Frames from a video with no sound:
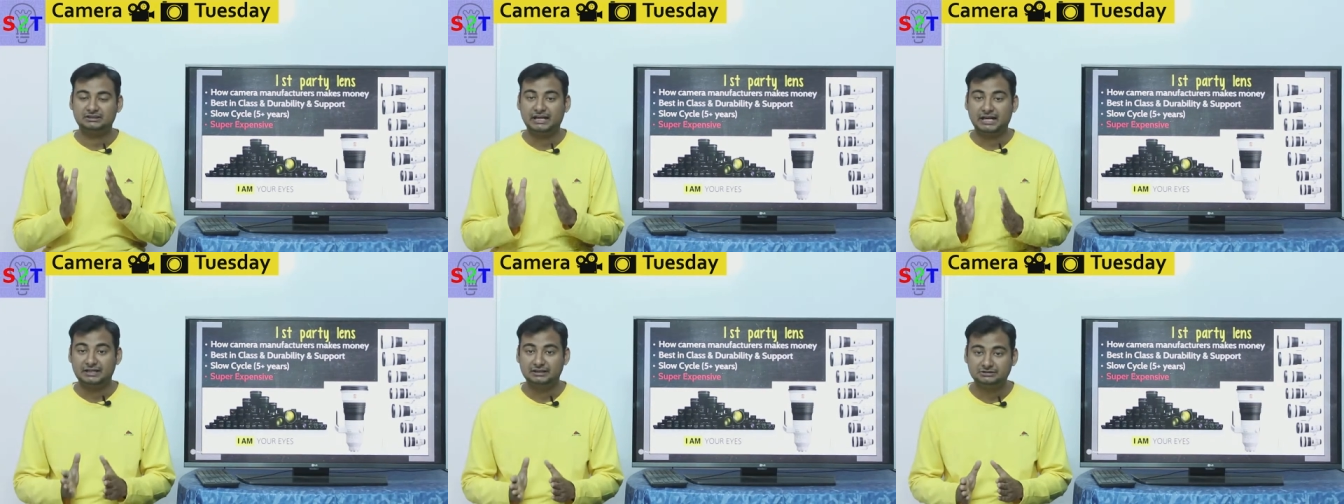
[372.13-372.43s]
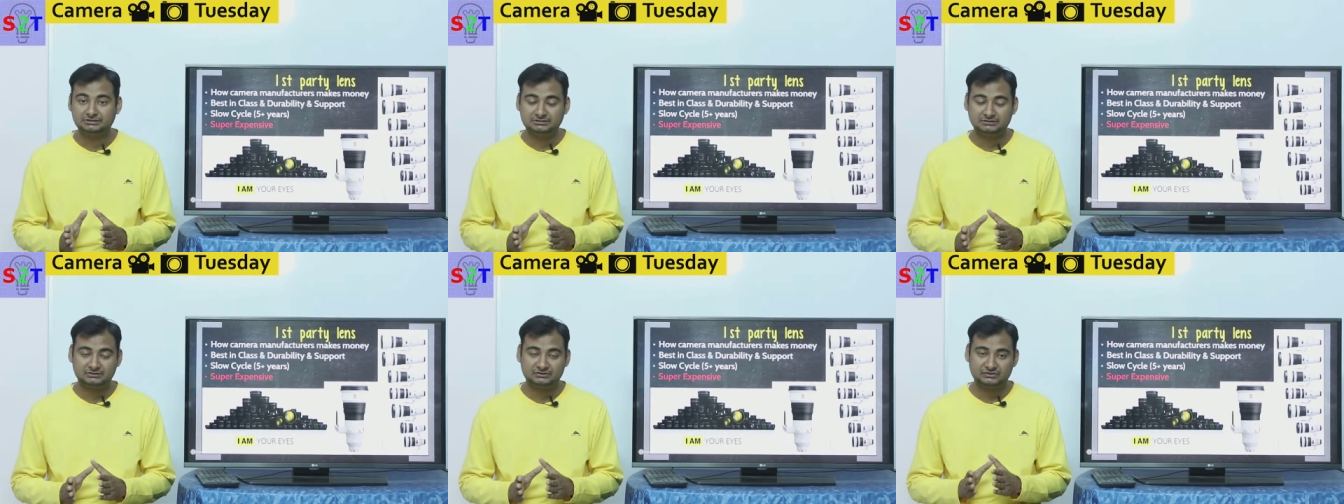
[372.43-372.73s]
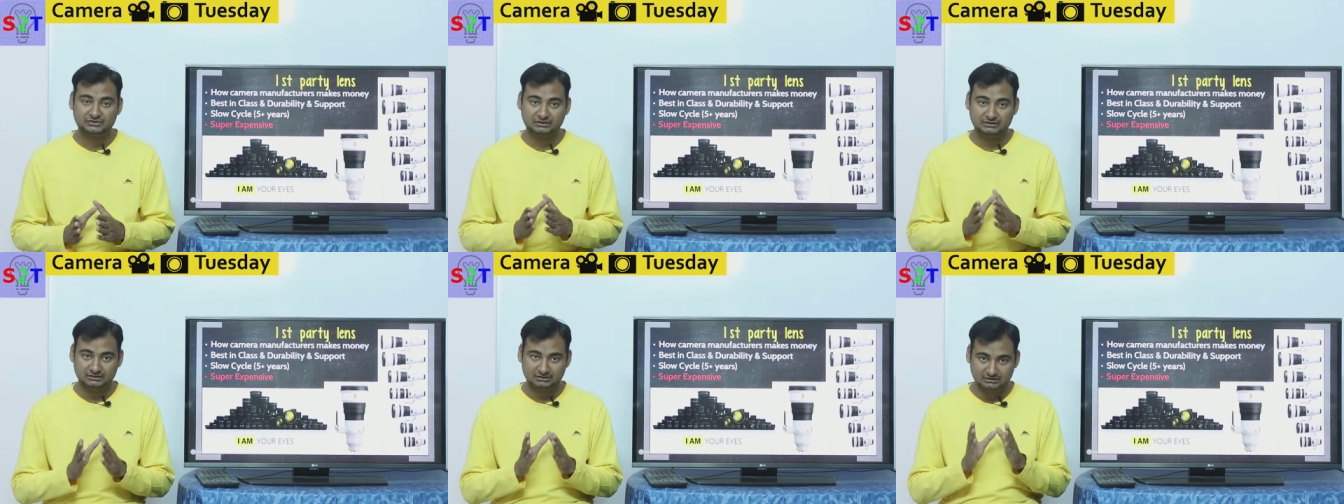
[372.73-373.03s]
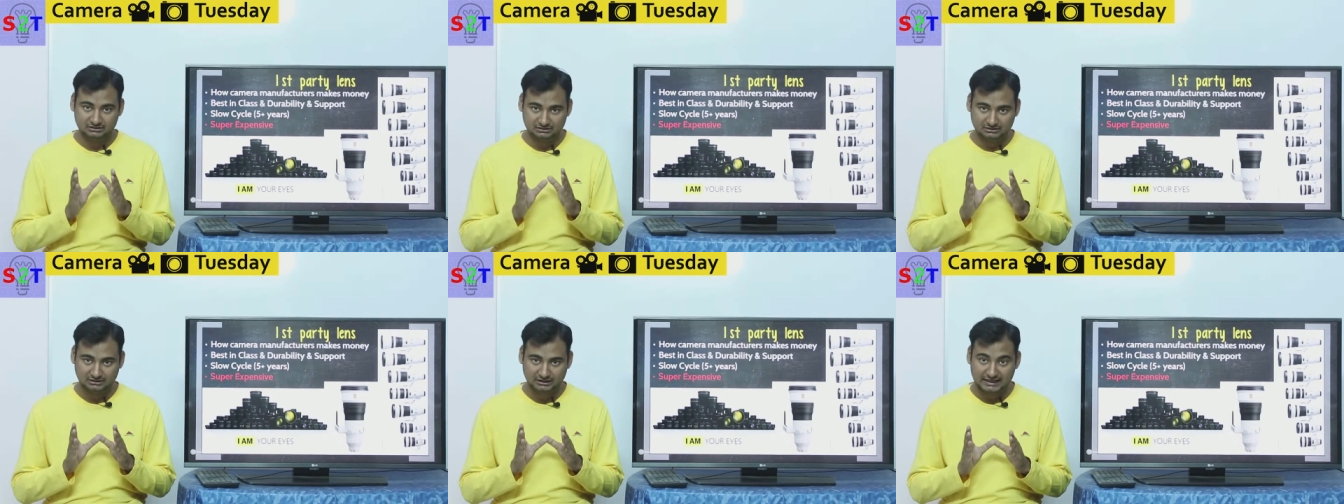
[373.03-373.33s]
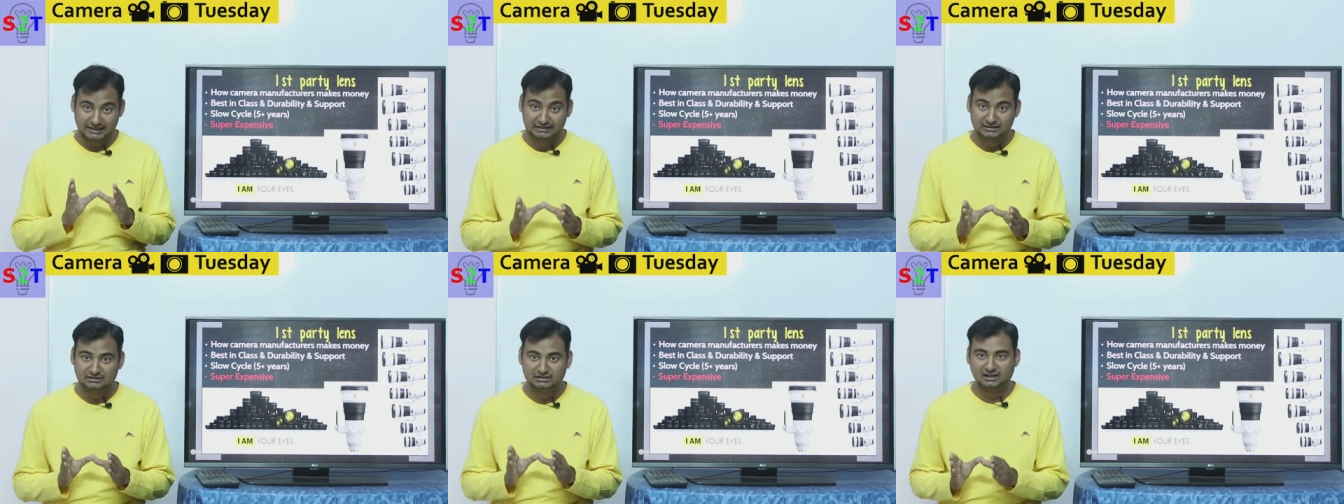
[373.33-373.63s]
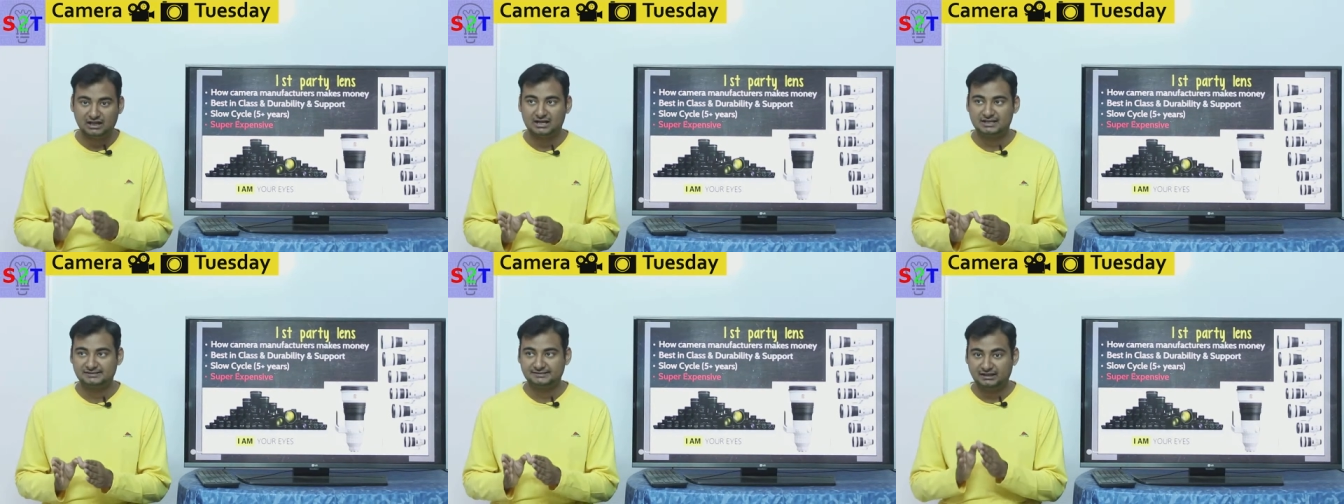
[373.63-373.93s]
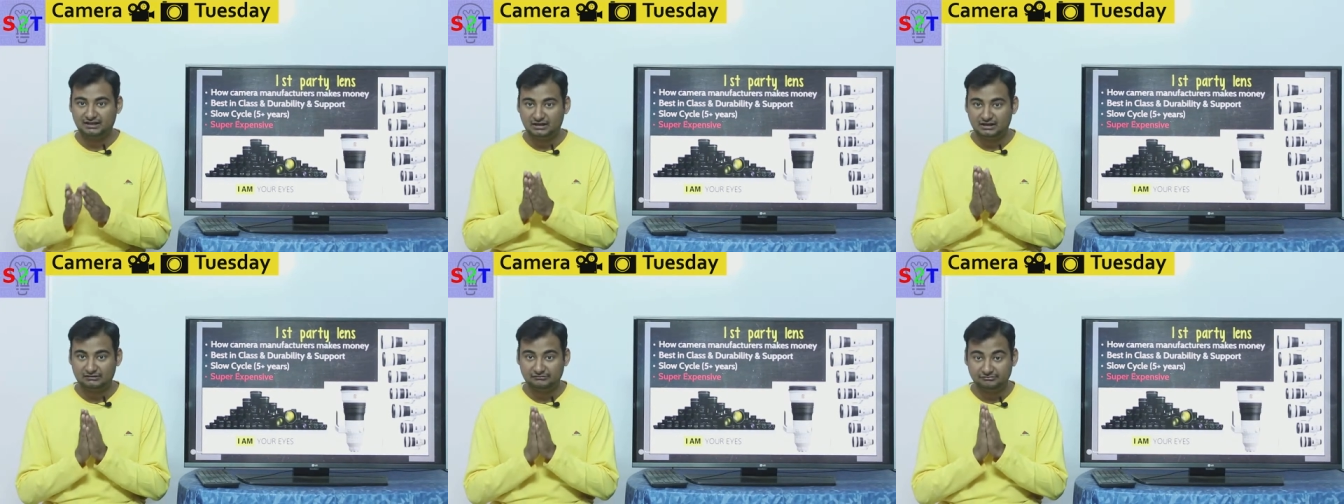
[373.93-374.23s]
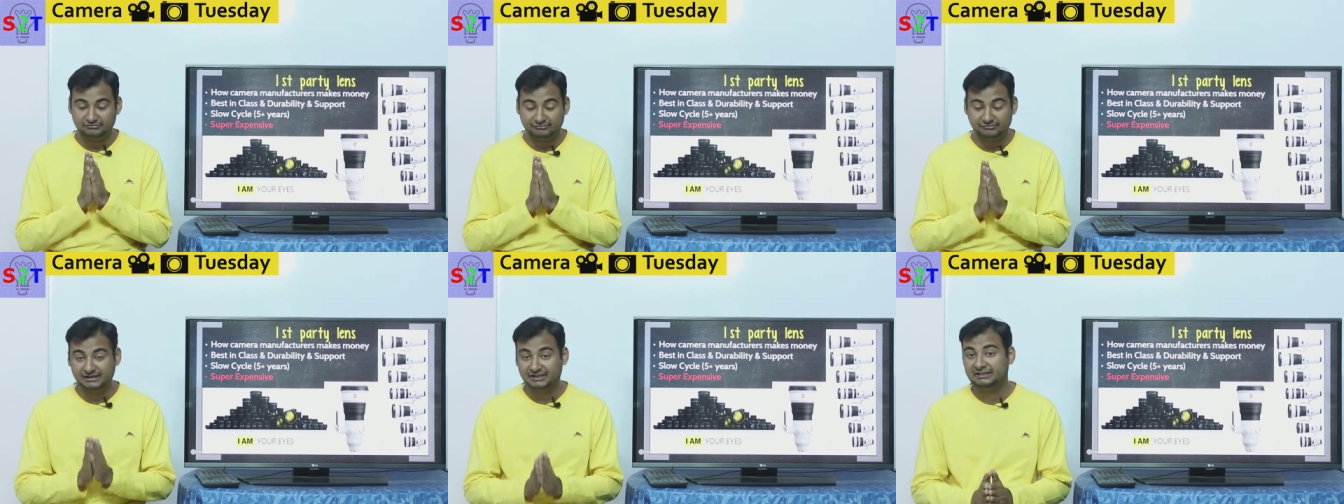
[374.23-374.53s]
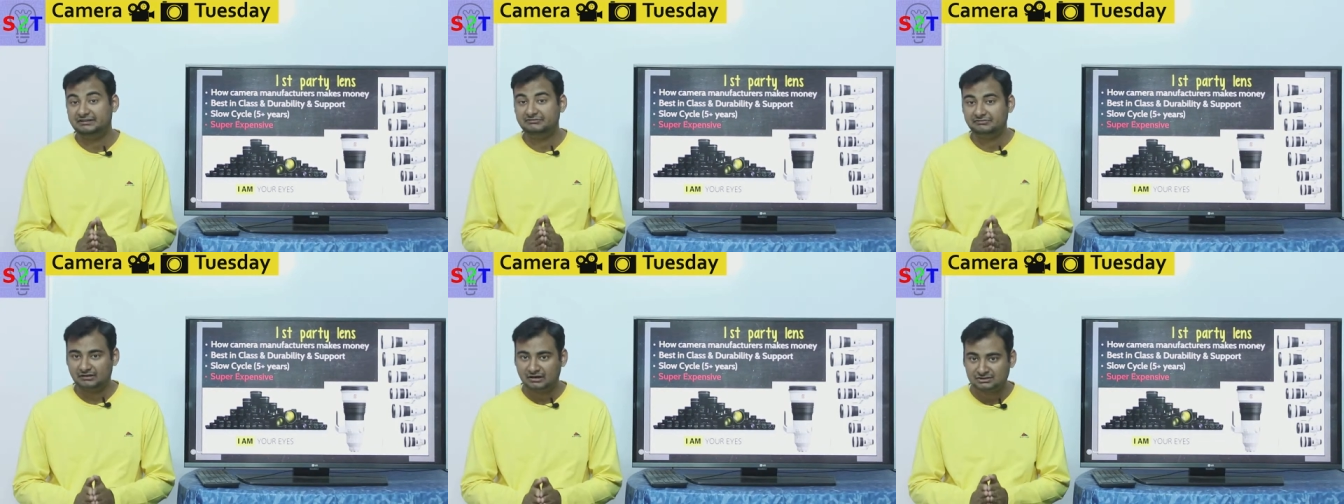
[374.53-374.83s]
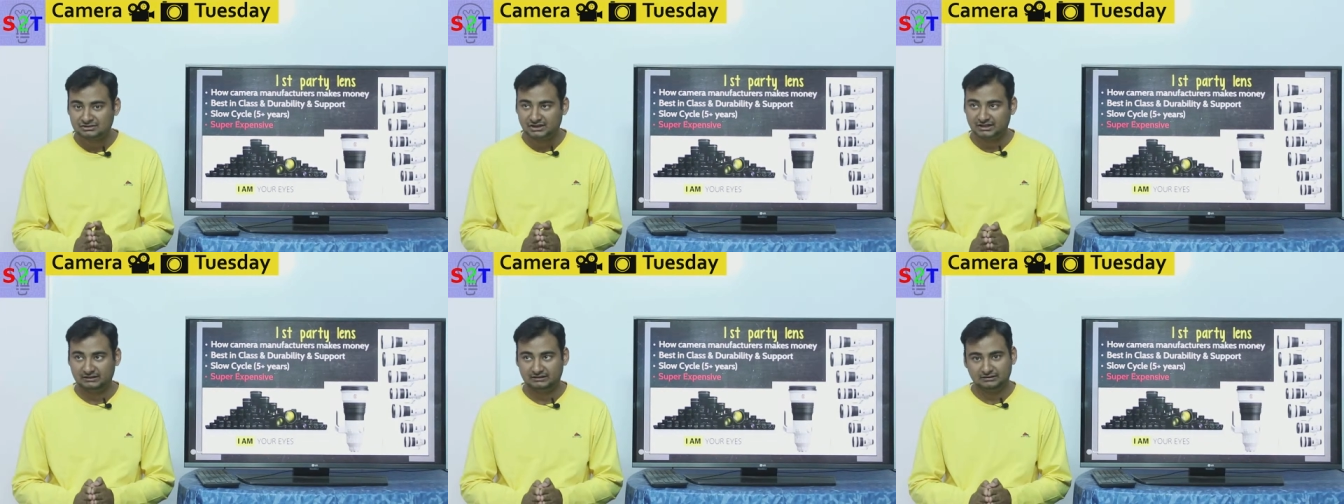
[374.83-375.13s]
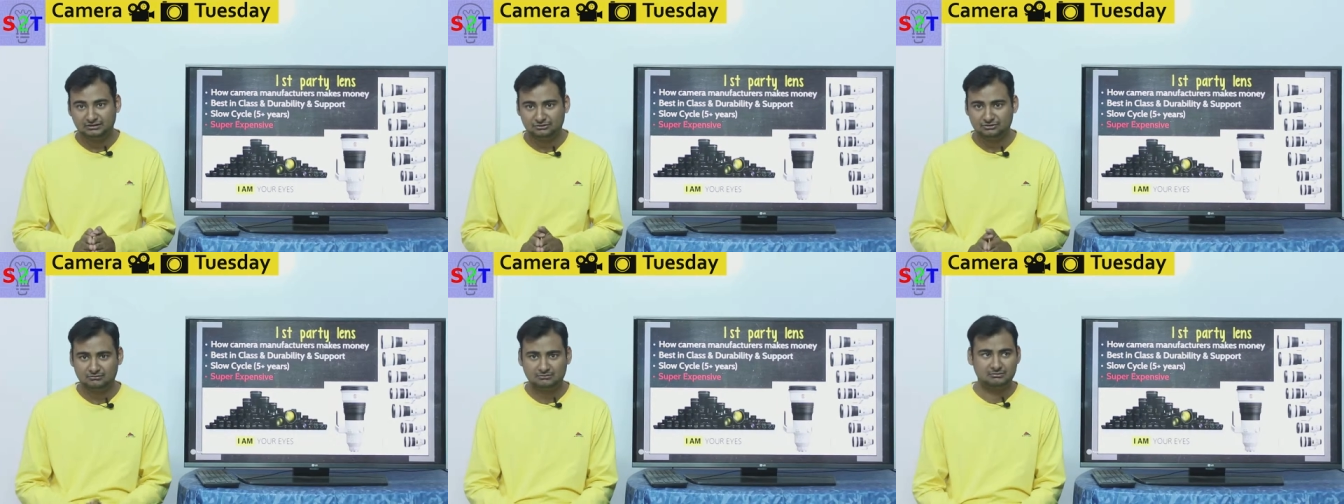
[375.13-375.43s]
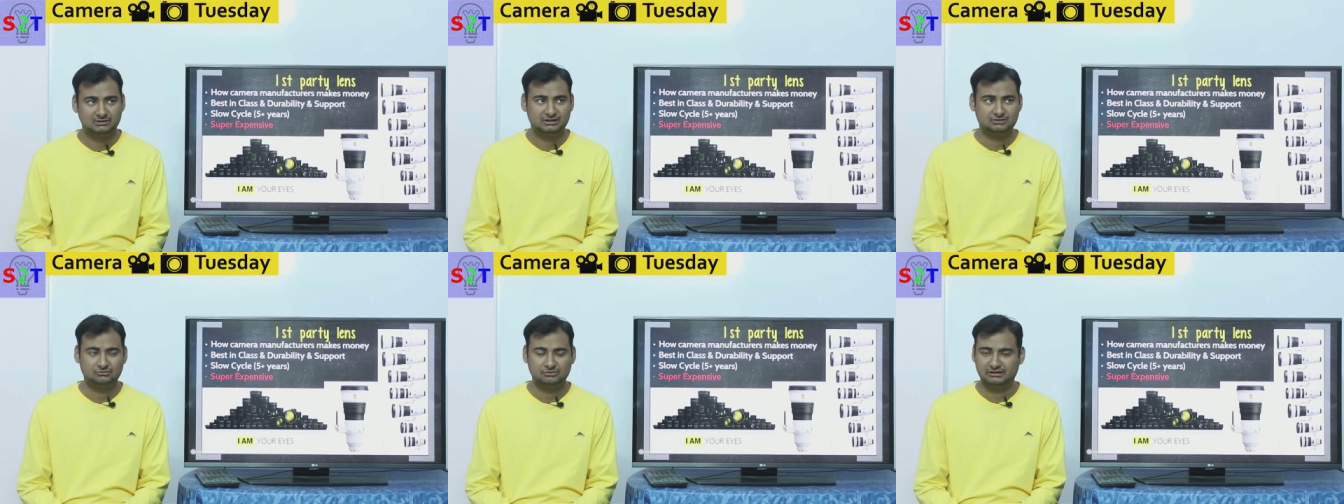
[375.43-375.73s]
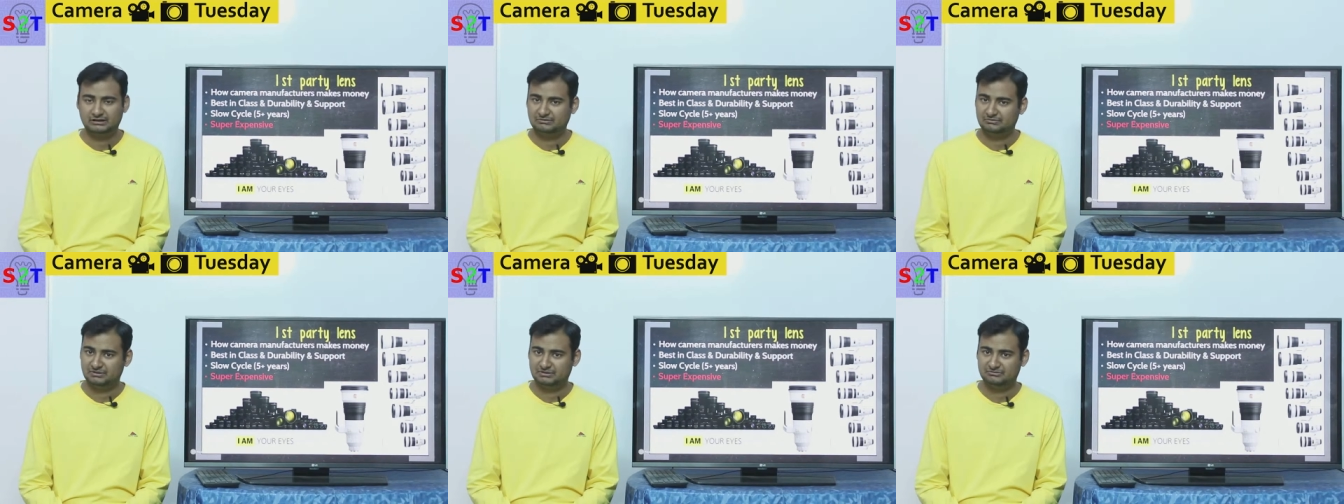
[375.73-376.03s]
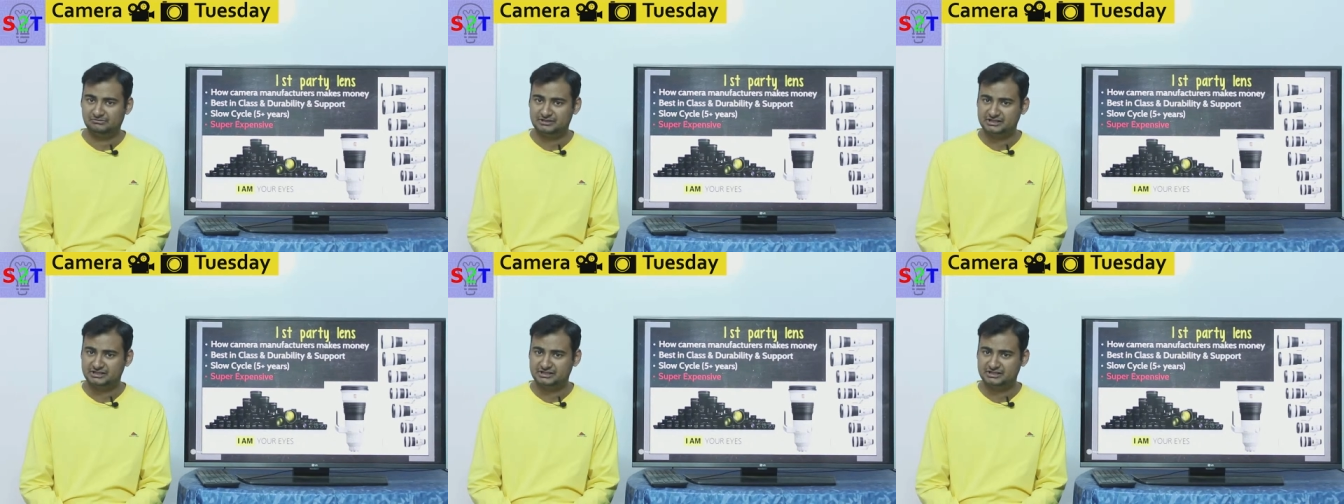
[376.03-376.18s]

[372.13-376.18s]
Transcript: canon's uh, l glass are very fragile now you're like wait a minute,